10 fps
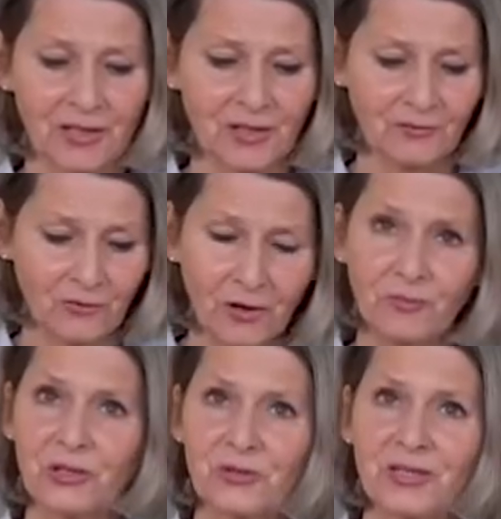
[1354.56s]
forward
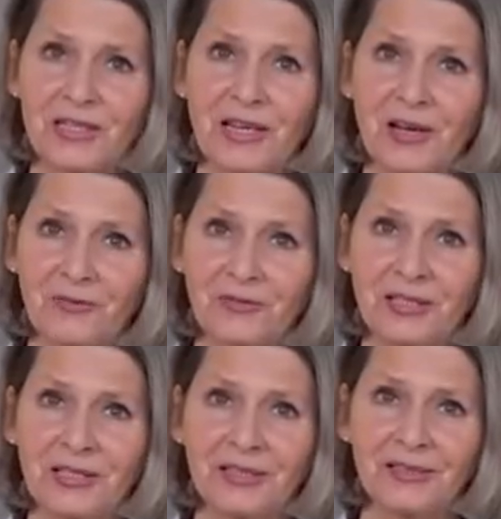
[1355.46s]
to the next week
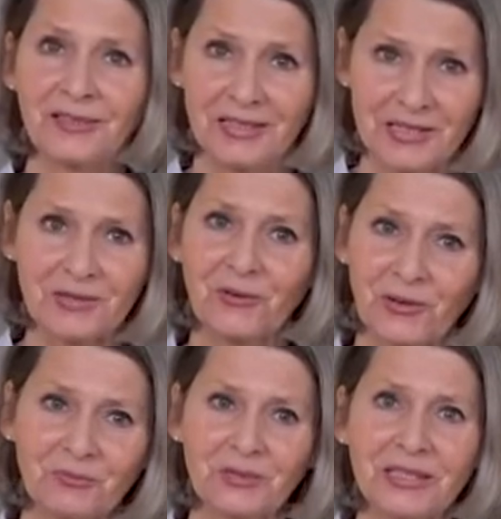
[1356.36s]
with you
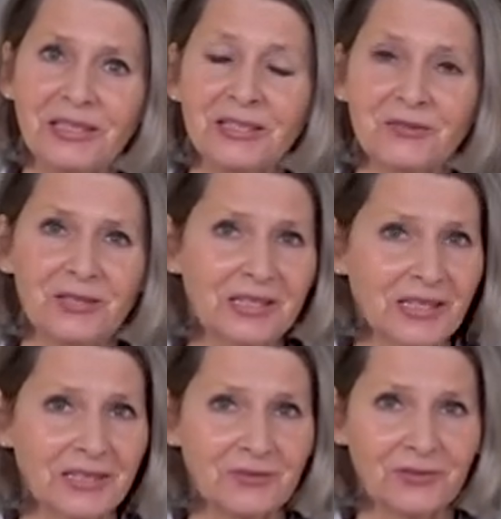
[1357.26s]
and the episode
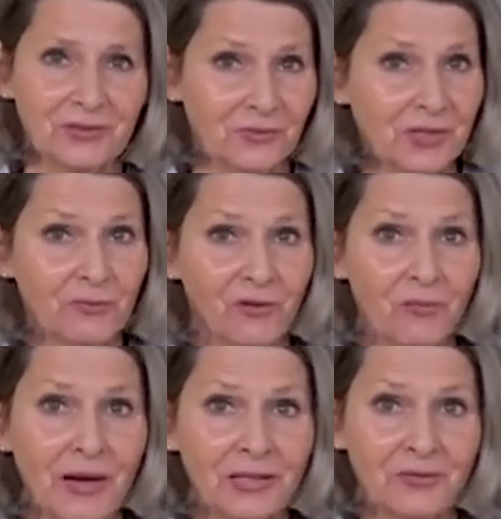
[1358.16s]
in our Visit
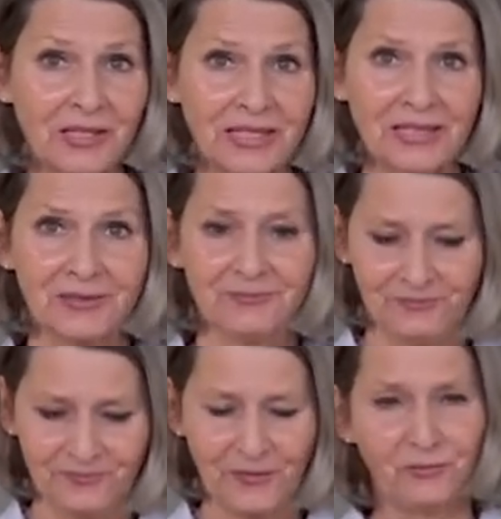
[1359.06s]
series. Thank you
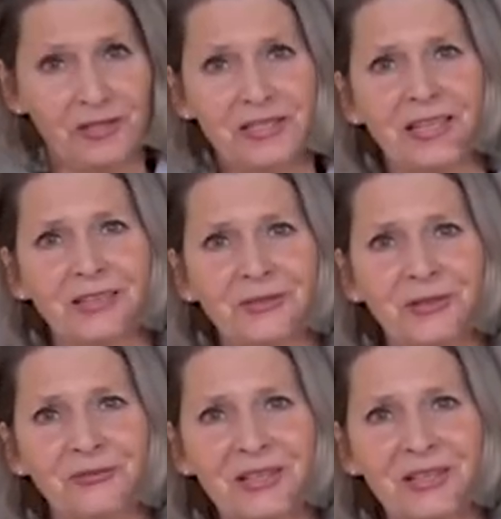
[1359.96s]
and goodbye.